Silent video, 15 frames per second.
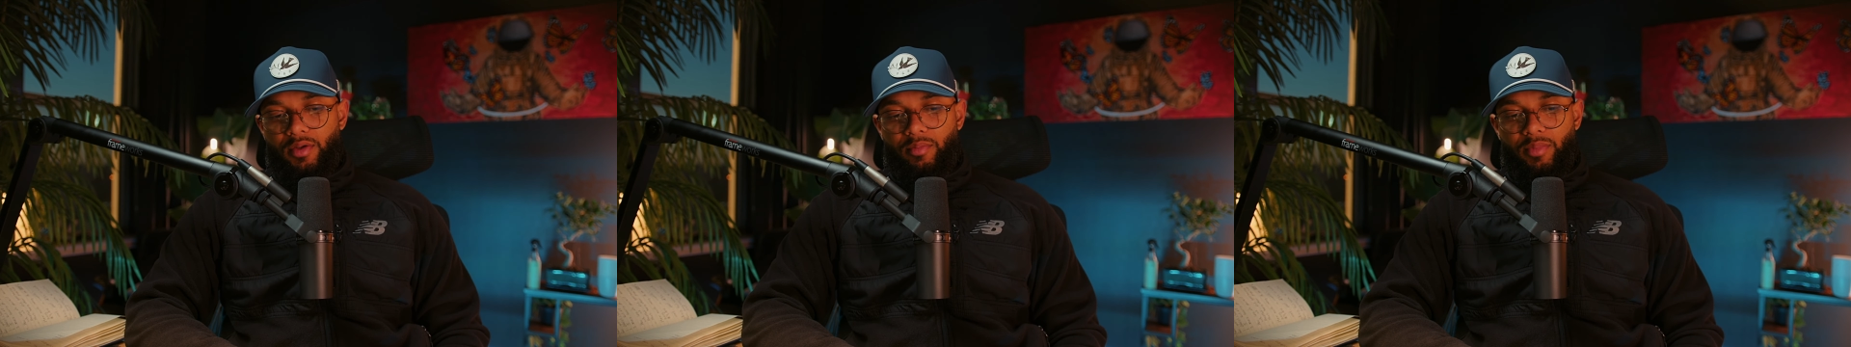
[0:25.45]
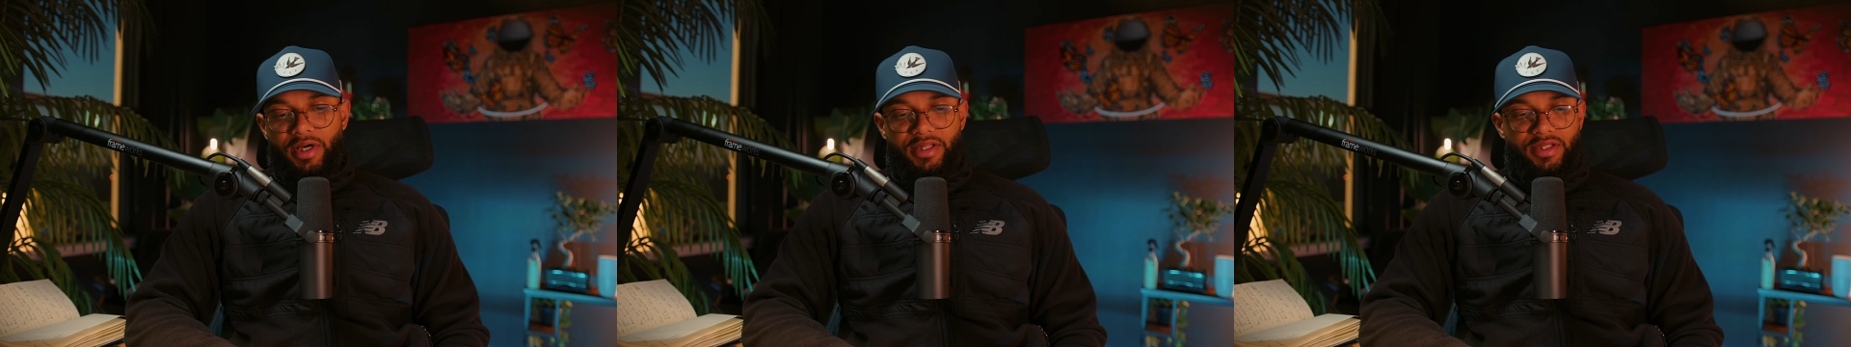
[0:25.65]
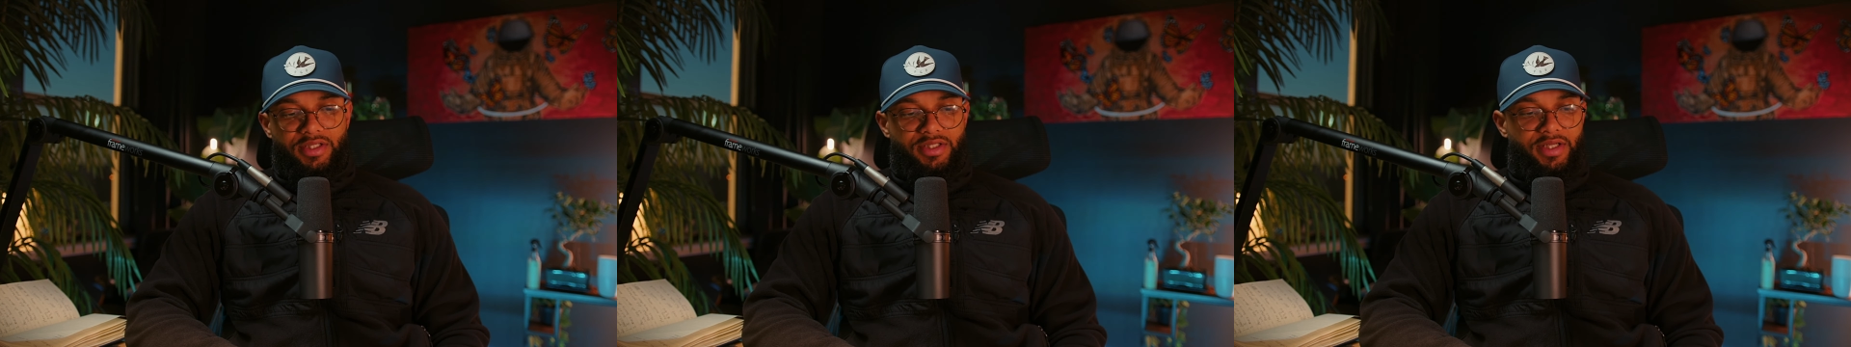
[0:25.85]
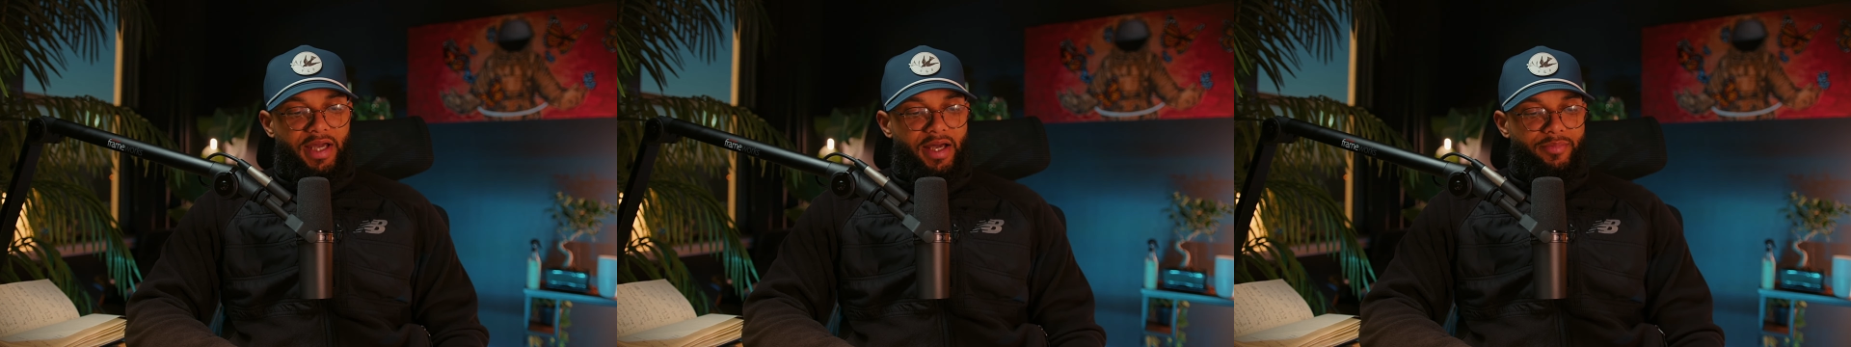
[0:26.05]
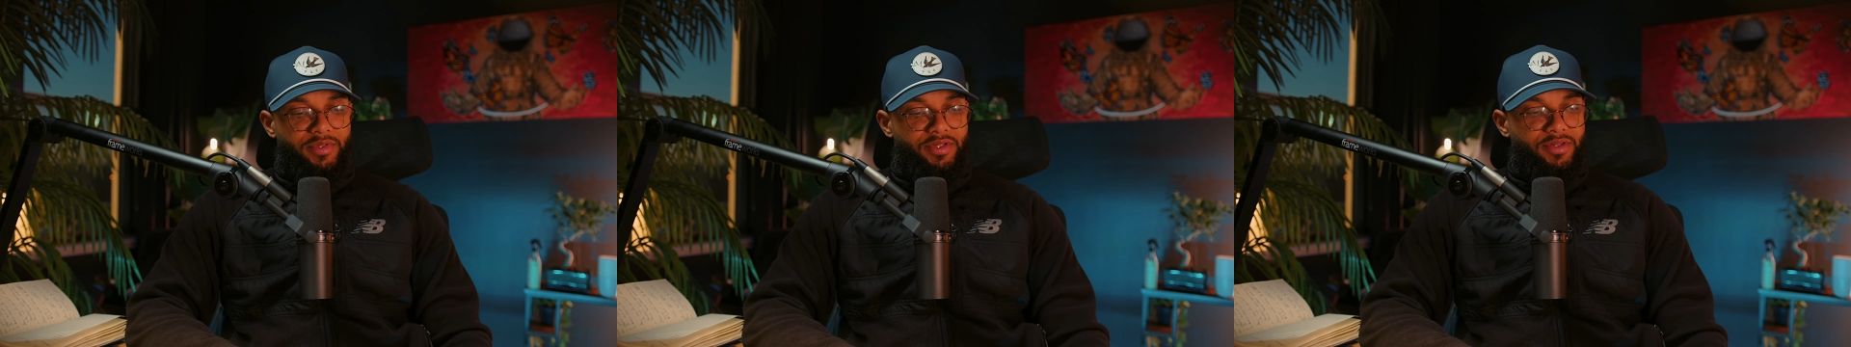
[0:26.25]
But this
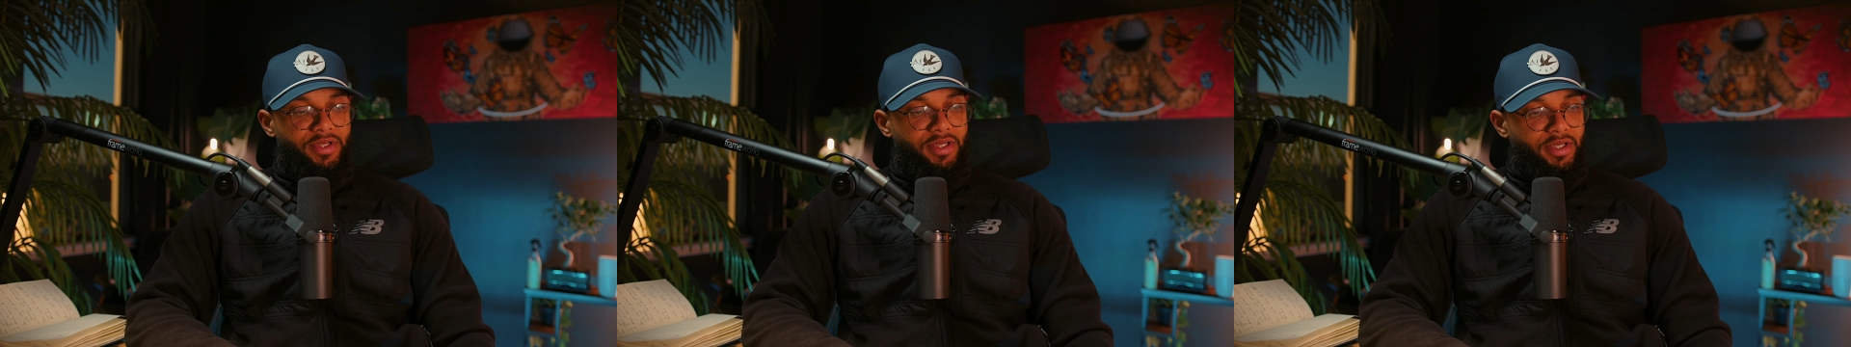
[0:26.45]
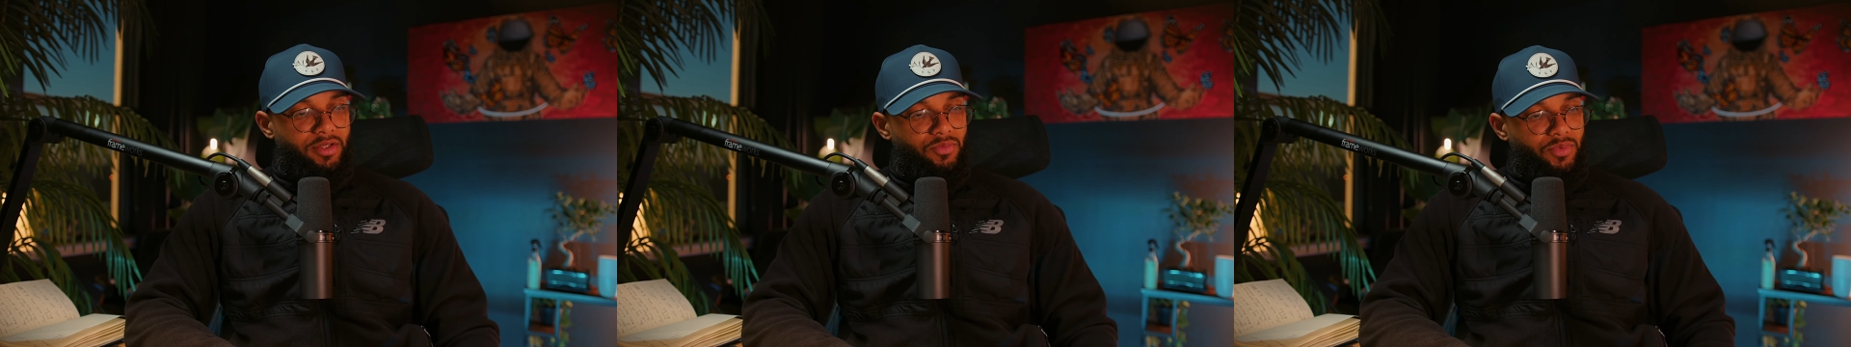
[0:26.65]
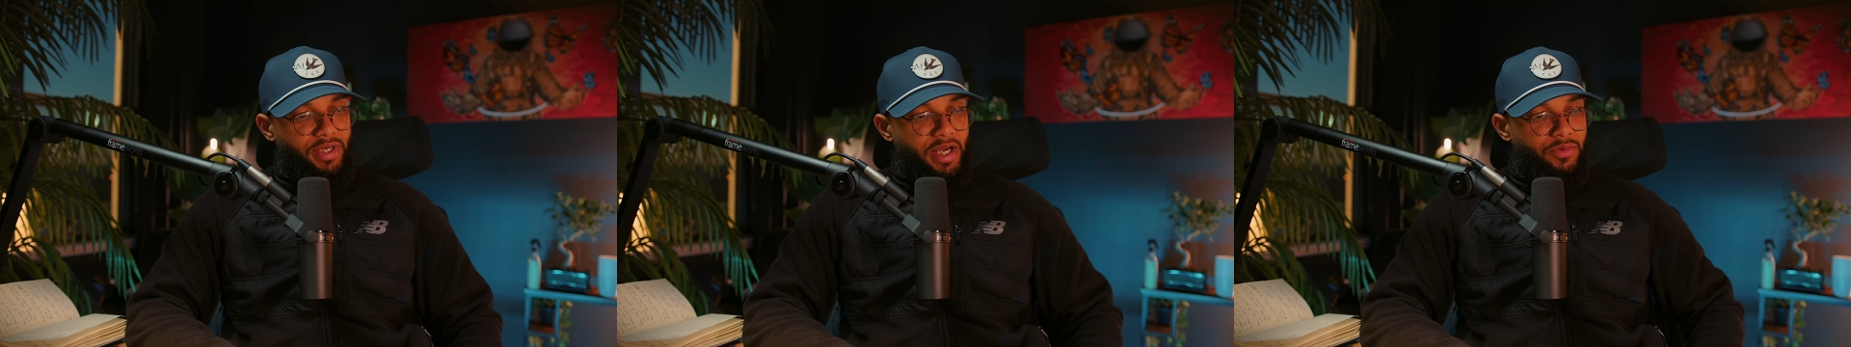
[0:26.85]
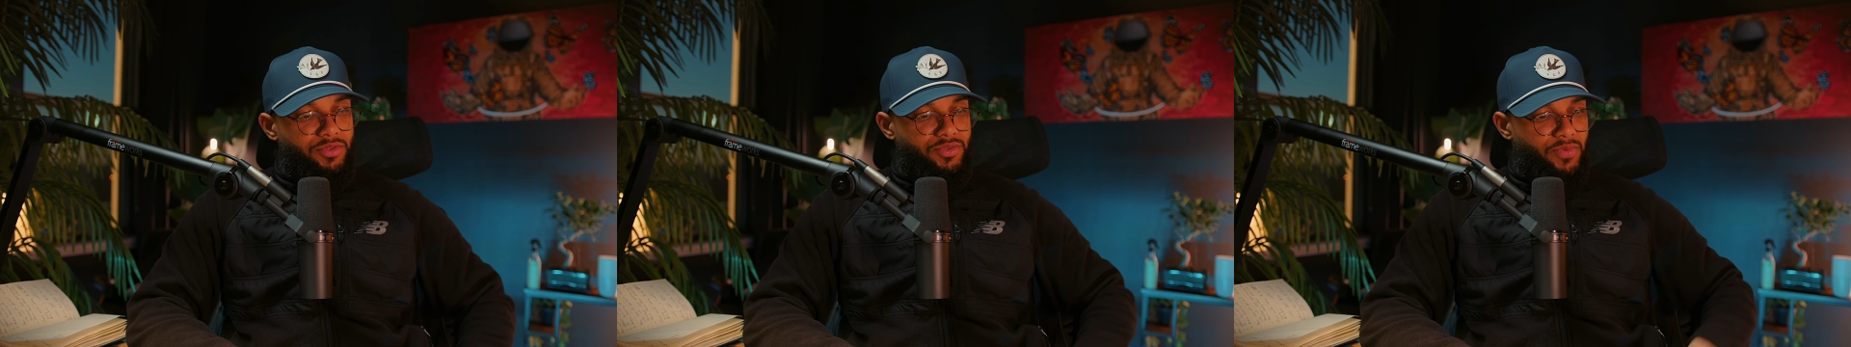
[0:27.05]
got me thinking when I was